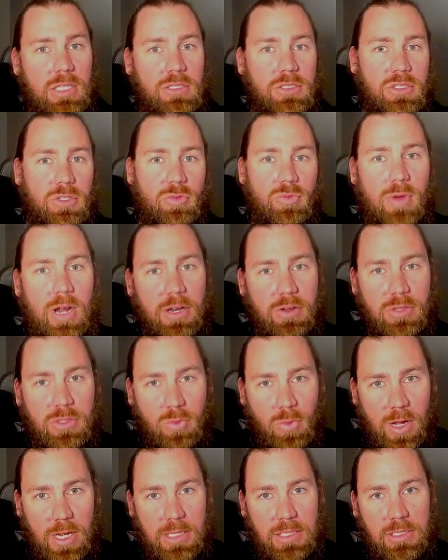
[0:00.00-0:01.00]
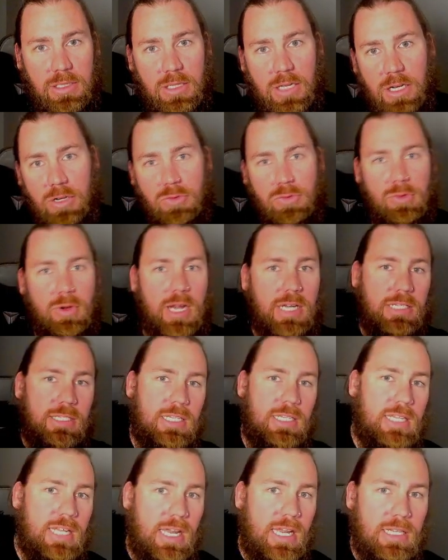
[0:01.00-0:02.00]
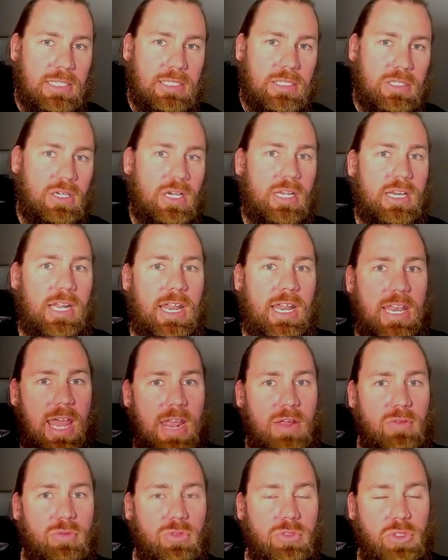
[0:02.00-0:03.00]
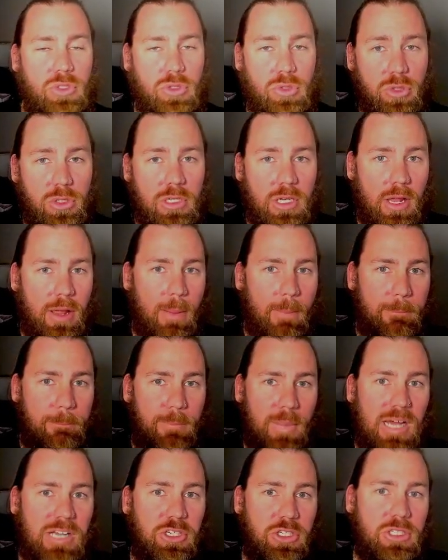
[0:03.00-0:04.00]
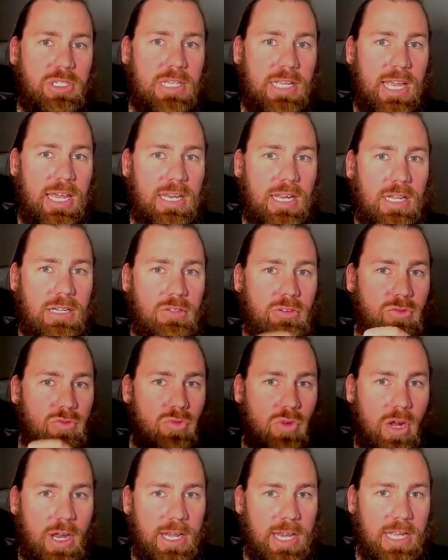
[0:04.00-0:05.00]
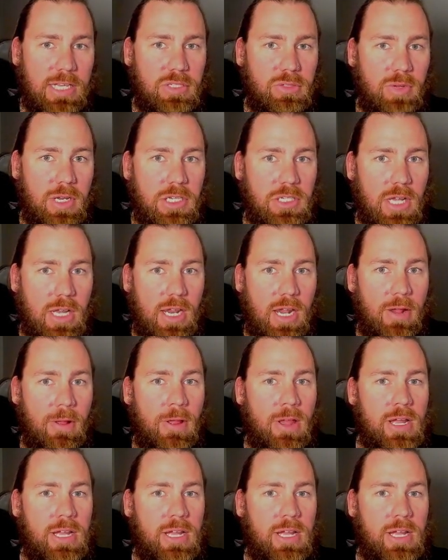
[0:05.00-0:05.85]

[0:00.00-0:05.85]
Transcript: you run to one side, run to the other side, and they should bunch together right next to each other.